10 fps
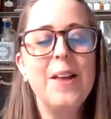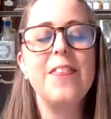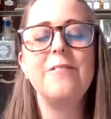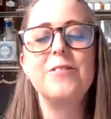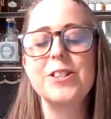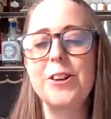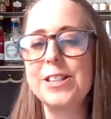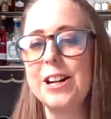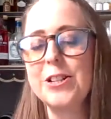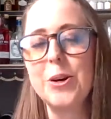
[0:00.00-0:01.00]
they've just got
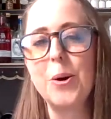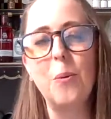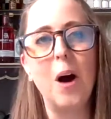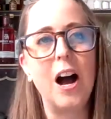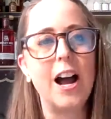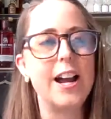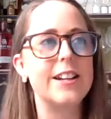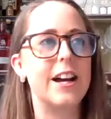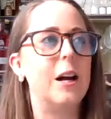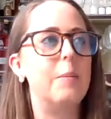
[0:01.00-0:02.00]
such a wide
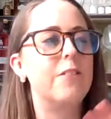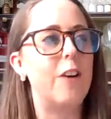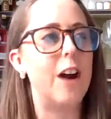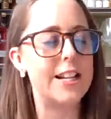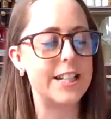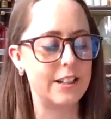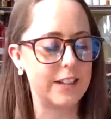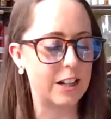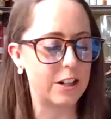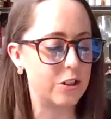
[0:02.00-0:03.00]
variety that
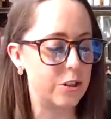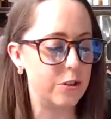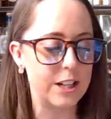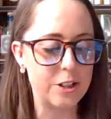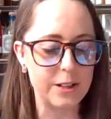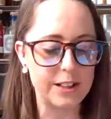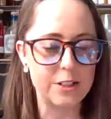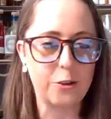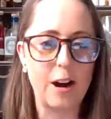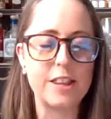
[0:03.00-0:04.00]
they can do. They're doing these
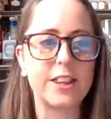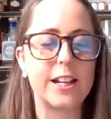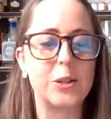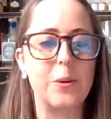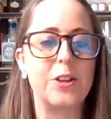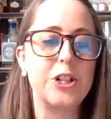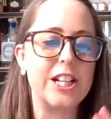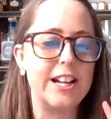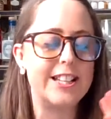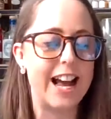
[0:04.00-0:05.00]
great things with
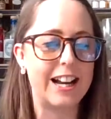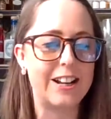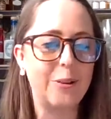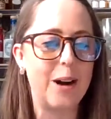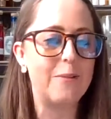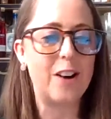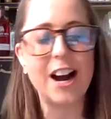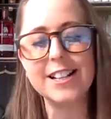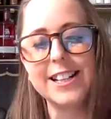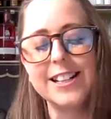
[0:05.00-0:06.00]
Italian grape
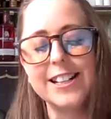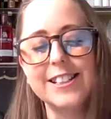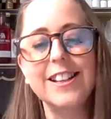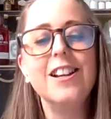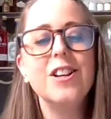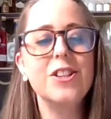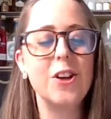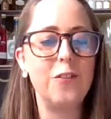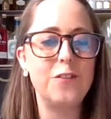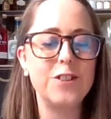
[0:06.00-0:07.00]
varieties,
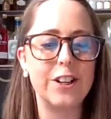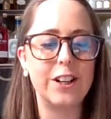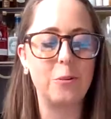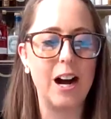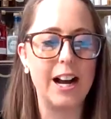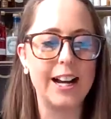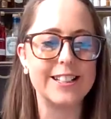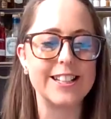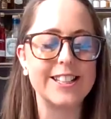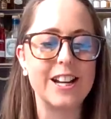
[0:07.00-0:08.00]
softer wines
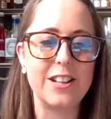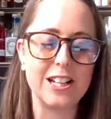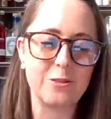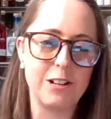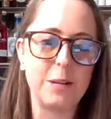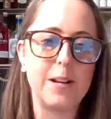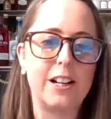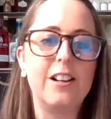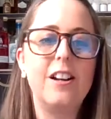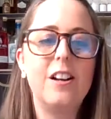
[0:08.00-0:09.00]
instead of these really
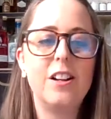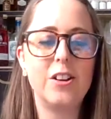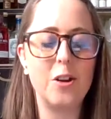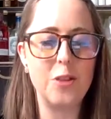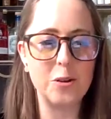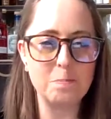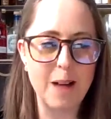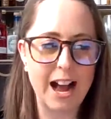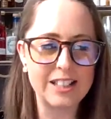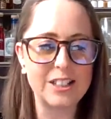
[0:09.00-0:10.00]
big, you know, those
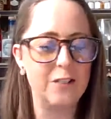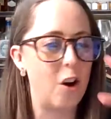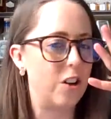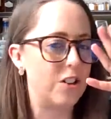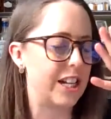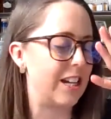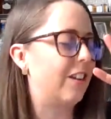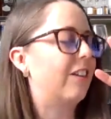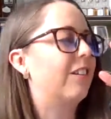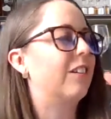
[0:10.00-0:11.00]
massive Aussie
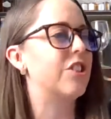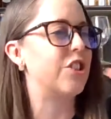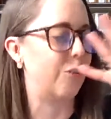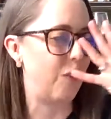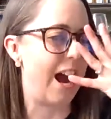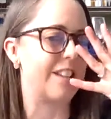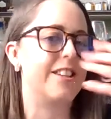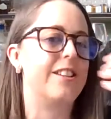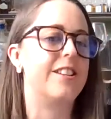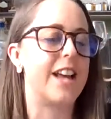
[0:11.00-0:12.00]

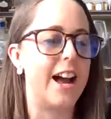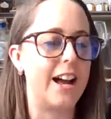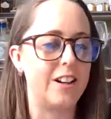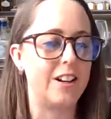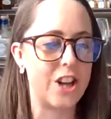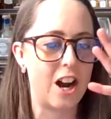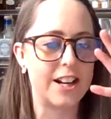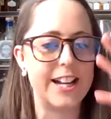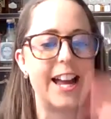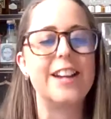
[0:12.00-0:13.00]
Shirazes and
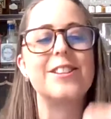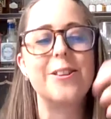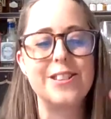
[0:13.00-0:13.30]
Chardonnays. So